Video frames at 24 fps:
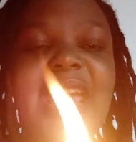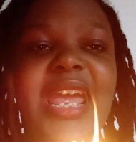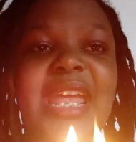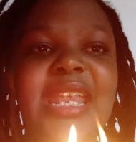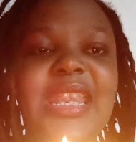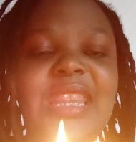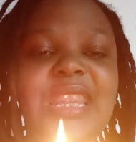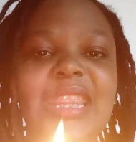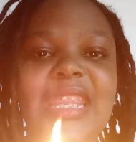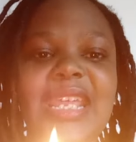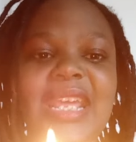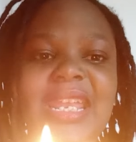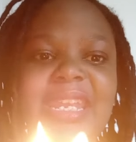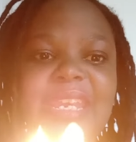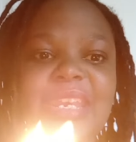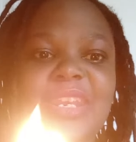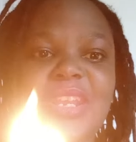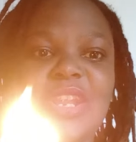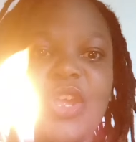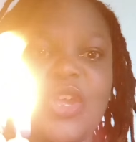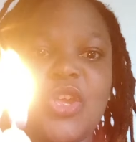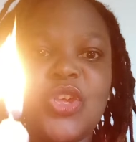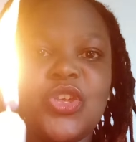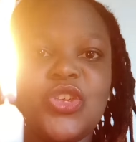And then
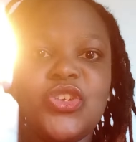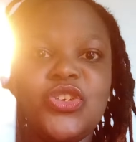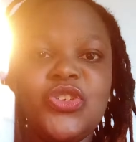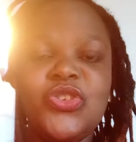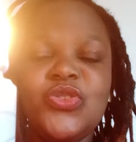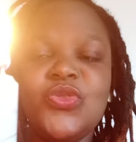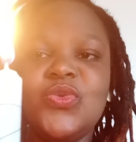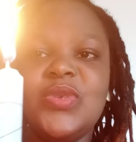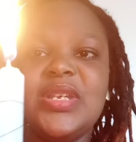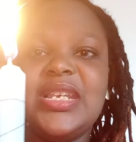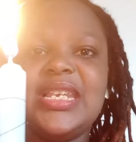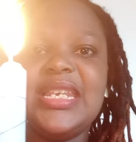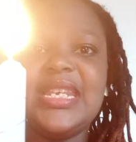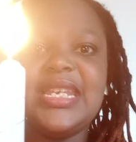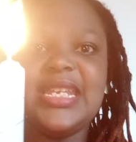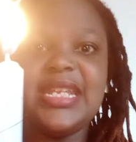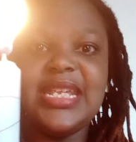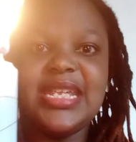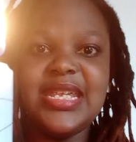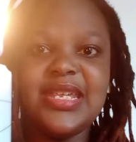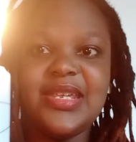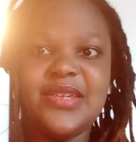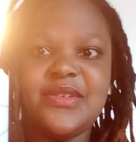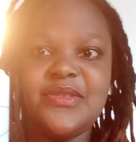you
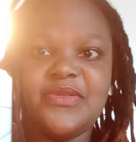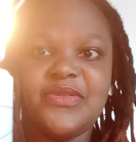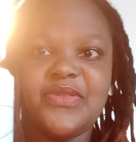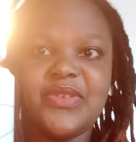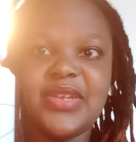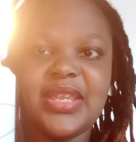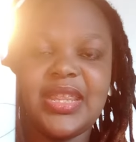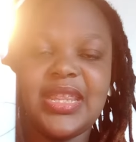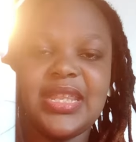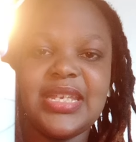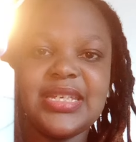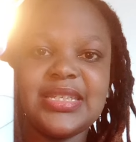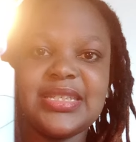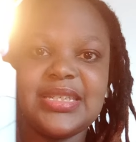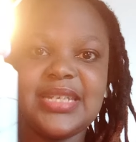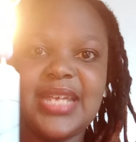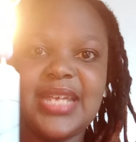leave these